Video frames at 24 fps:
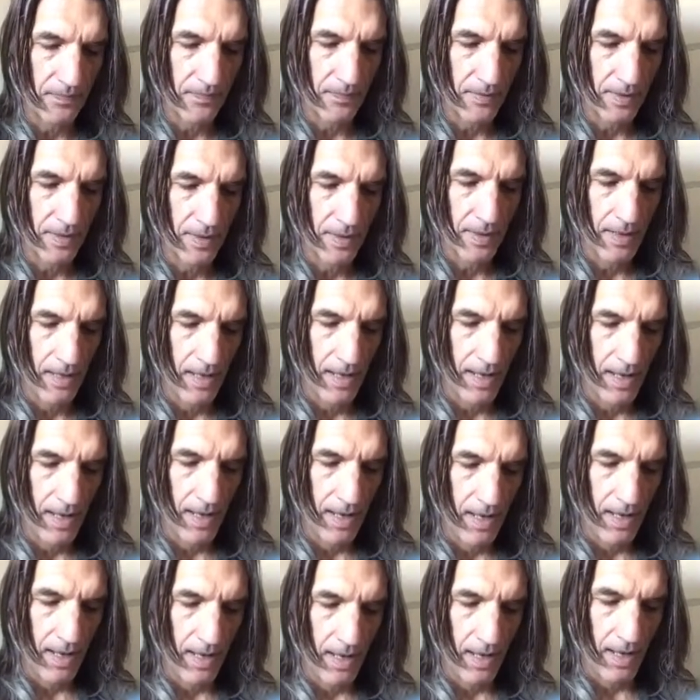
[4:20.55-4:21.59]

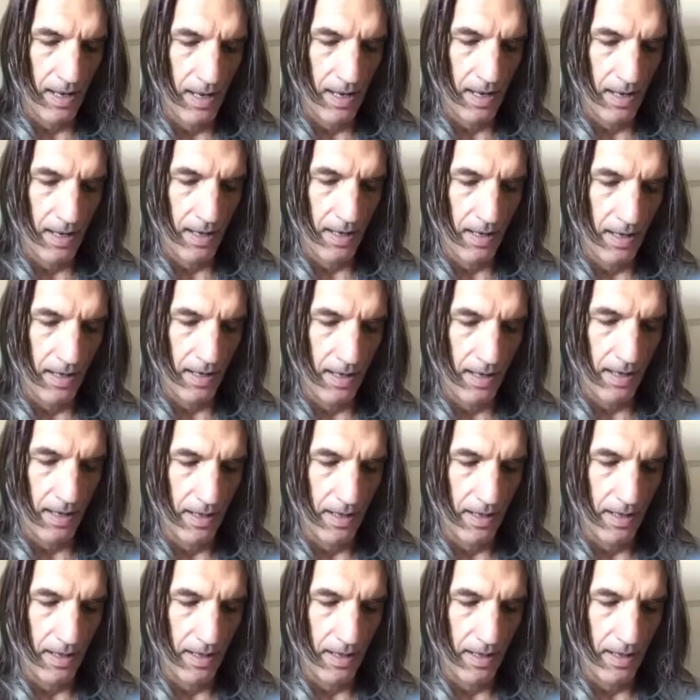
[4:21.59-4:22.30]
(silence)